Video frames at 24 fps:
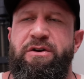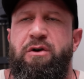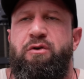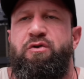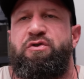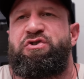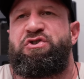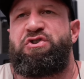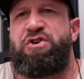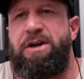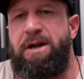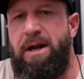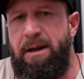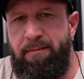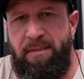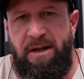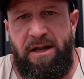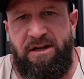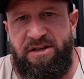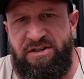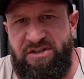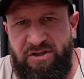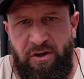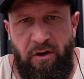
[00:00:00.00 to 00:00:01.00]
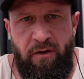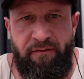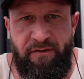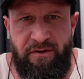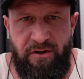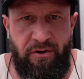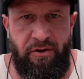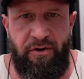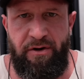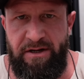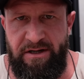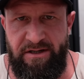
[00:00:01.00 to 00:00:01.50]
No shit. I'm not a Sylvan
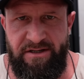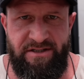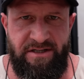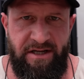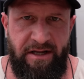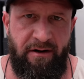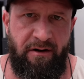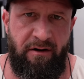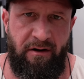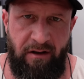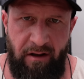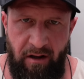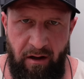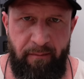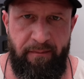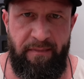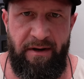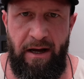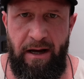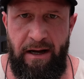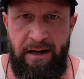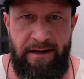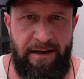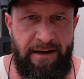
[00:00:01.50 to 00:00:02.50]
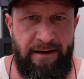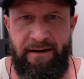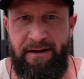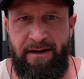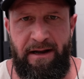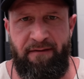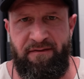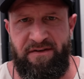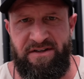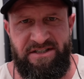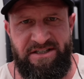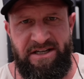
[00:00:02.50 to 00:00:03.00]
Learning Center alumni, and I didn't
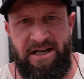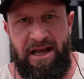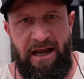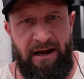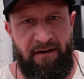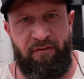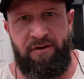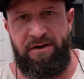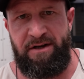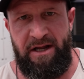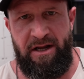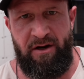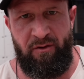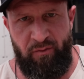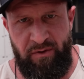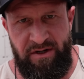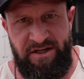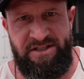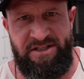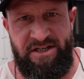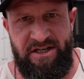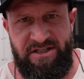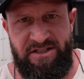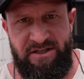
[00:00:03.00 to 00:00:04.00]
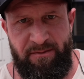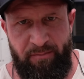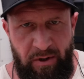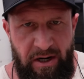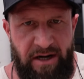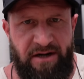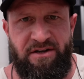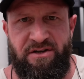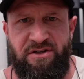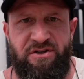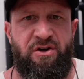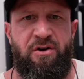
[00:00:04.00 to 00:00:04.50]
have to stay every day at recess to
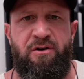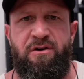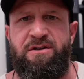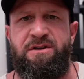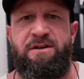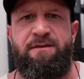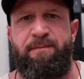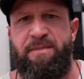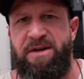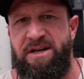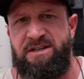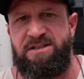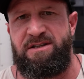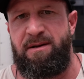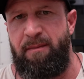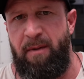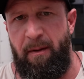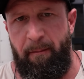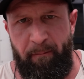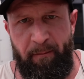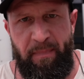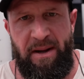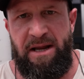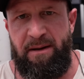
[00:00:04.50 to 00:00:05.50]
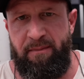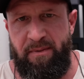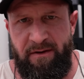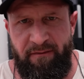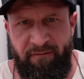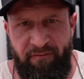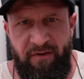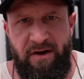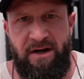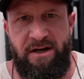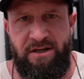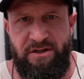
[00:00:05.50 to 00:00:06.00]
practice cursive because I'm a baby
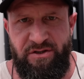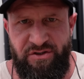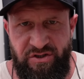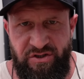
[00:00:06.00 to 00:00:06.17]
fucking